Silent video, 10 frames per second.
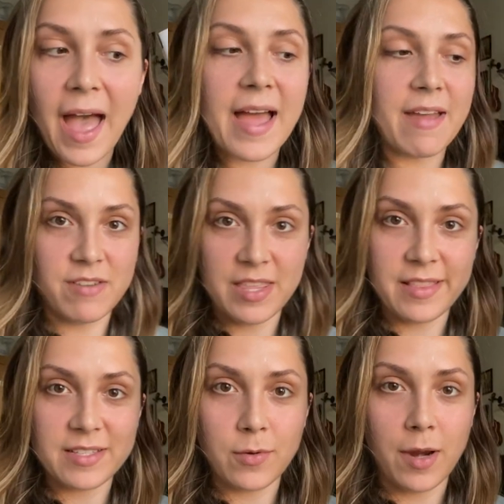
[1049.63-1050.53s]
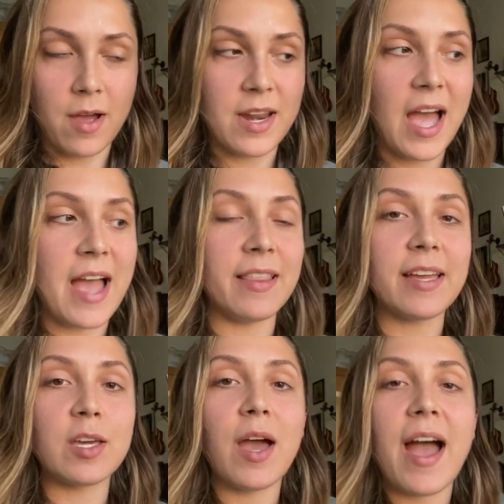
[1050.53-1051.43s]
at everything that's going on. I
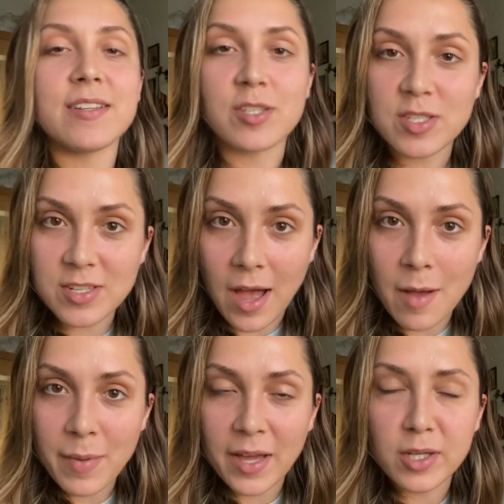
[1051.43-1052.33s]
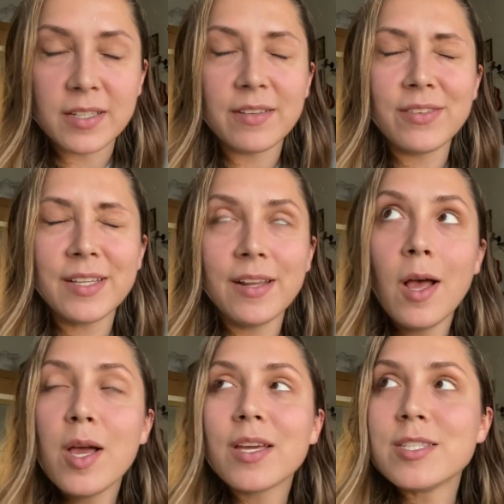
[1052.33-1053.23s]
like had to stop. I couldn't even
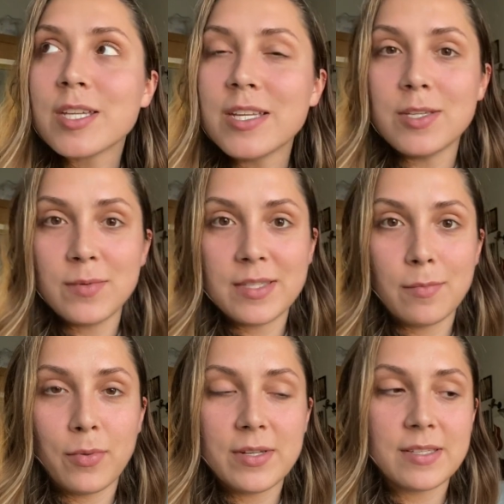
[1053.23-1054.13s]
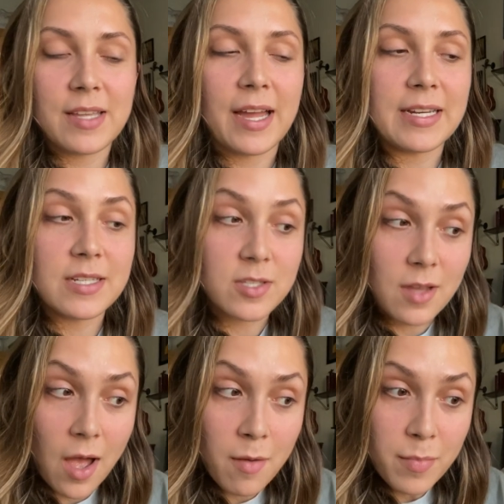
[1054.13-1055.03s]
continue at some points. I was like, I need to
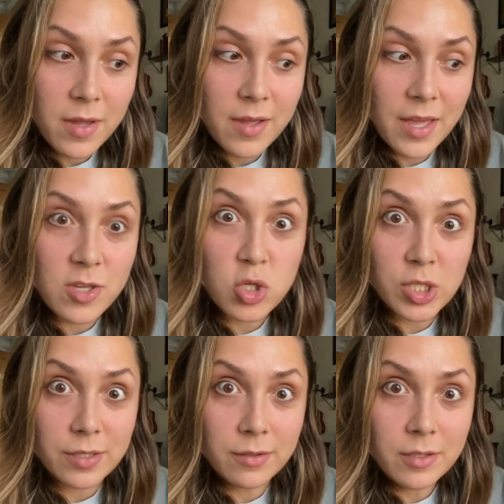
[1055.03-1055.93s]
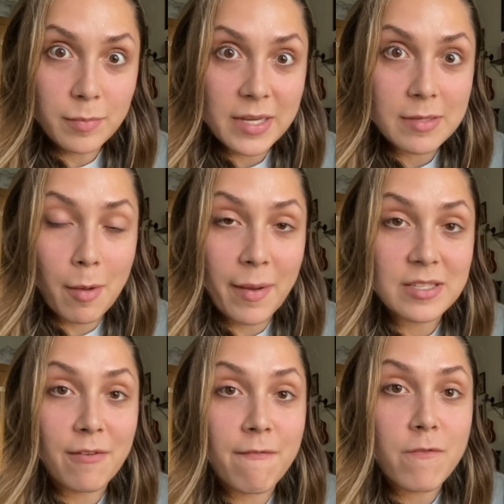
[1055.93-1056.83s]
stop and chill because I'm about
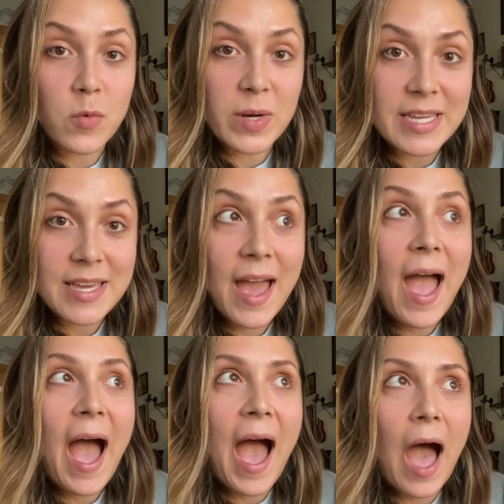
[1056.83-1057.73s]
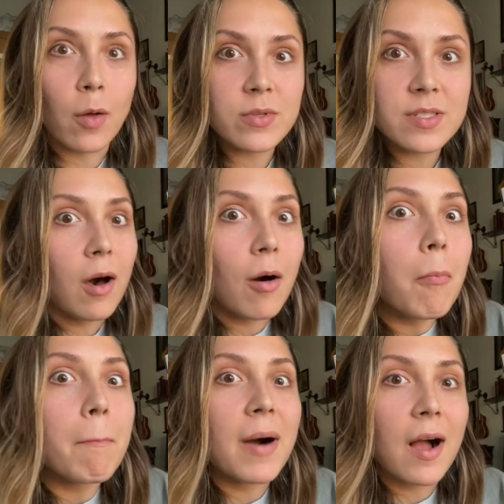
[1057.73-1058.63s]
to freak out. Oh
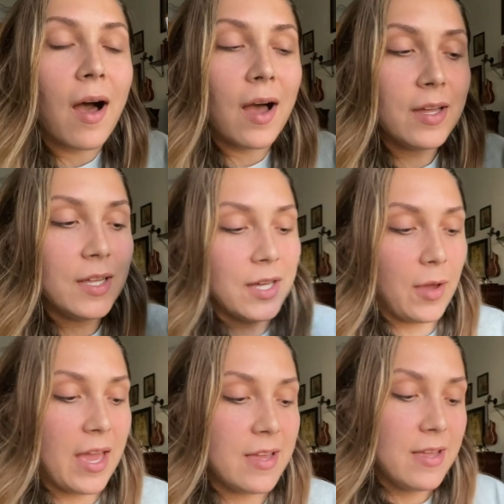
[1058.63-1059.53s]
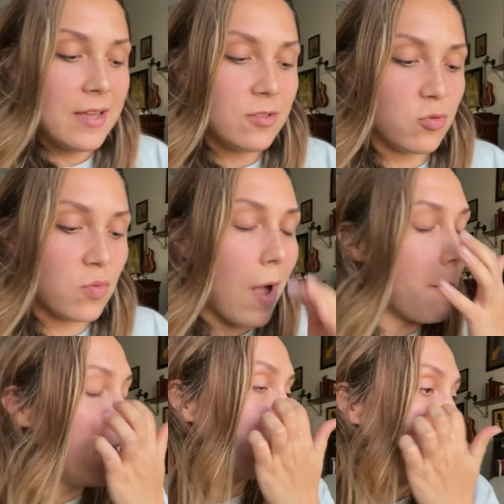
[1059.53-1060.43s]
my god. Okay,
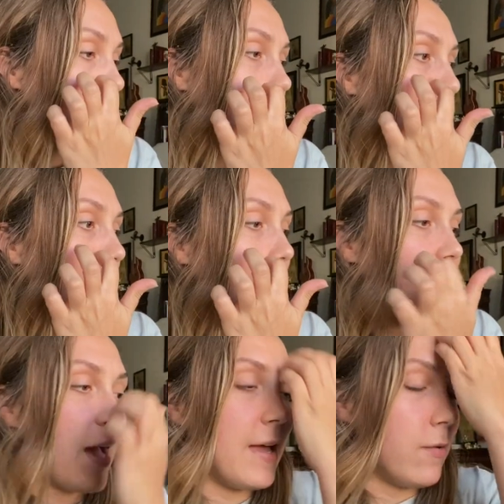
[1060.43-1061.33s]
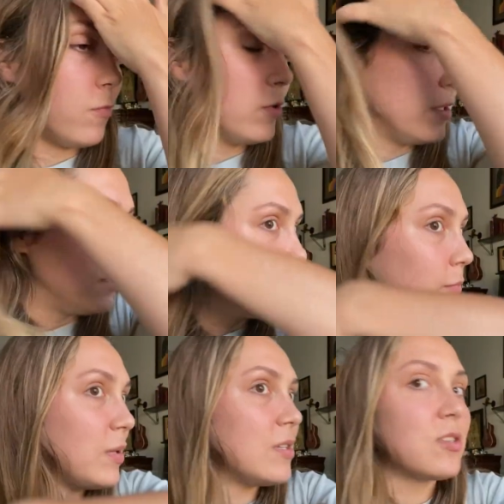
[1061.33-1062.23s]
drama. And I would
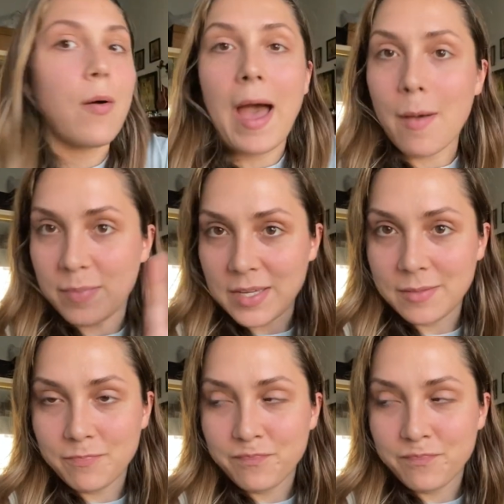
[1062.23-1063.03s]
be so happy,